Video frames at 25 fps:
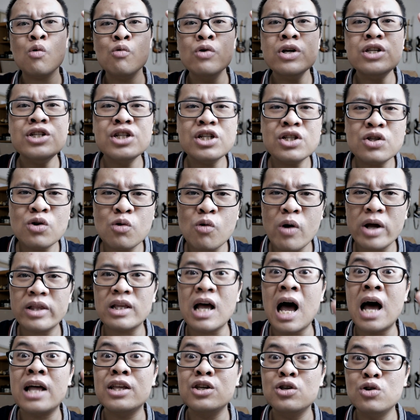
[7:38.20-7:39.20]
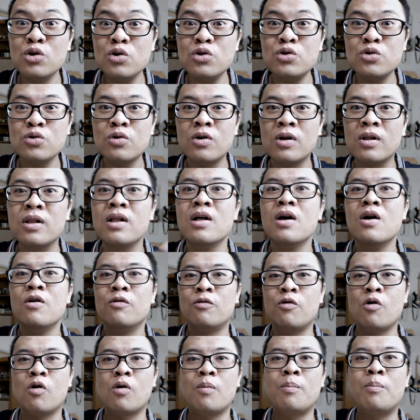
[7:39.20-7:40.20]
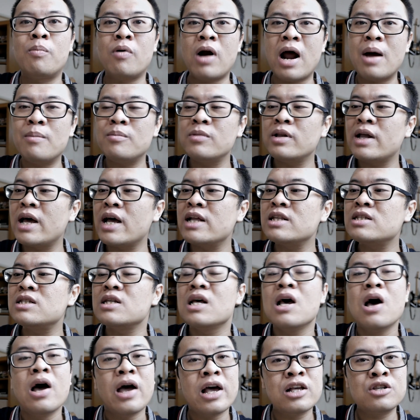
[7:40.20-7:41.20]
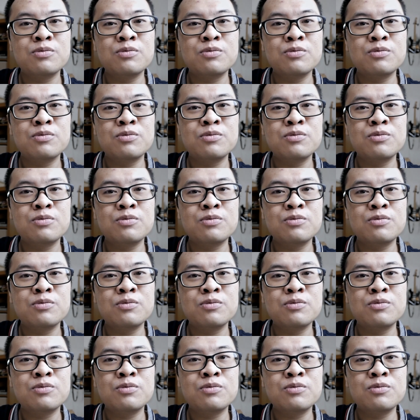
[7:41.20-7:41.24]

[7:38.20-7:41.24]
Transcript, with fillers: which is quite unusual for prime lens,